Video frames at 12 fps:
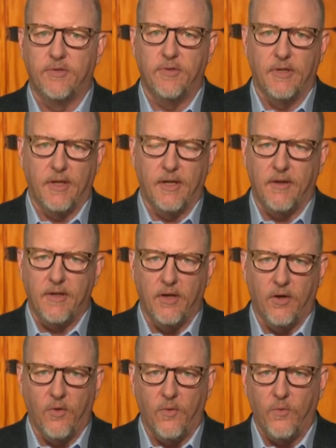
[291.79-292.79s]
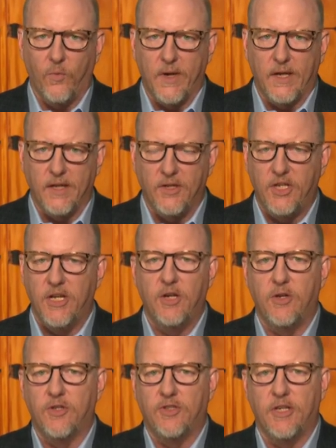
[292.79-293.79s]
Uh, you know, we
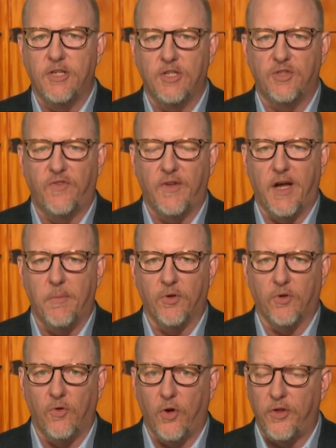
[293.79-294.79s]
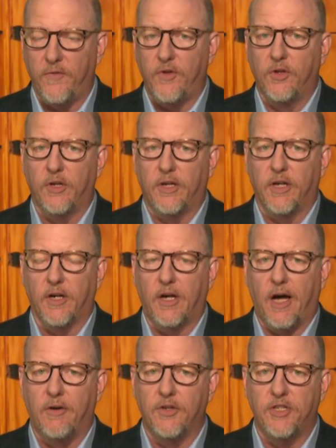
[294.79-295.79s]
continue to see just phenomenal growth. If you look in
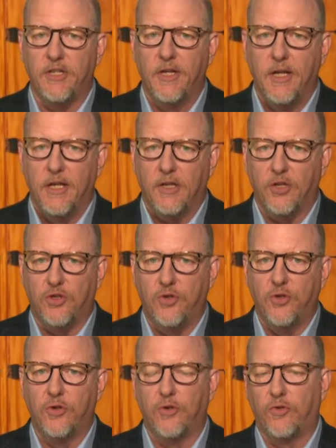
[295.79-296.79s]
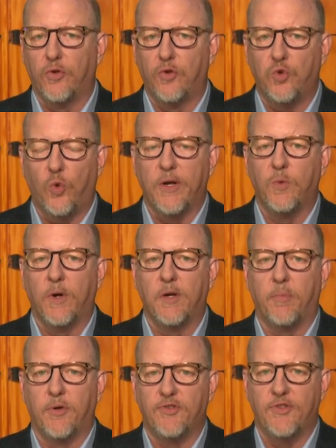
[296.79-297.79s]
oncology, KEYTRUDA grew
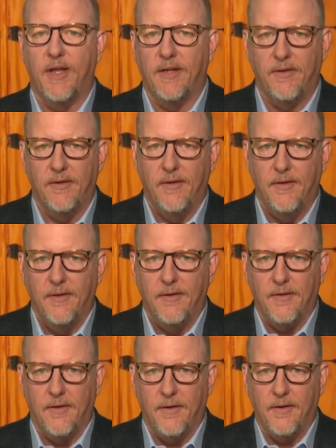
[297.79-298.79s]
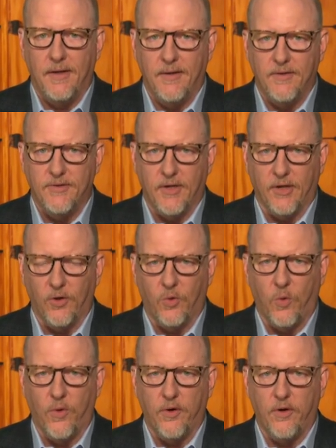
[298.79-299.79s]
21% uh, in the second
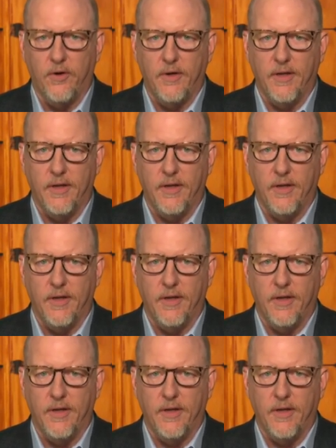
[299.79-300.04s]
quarter.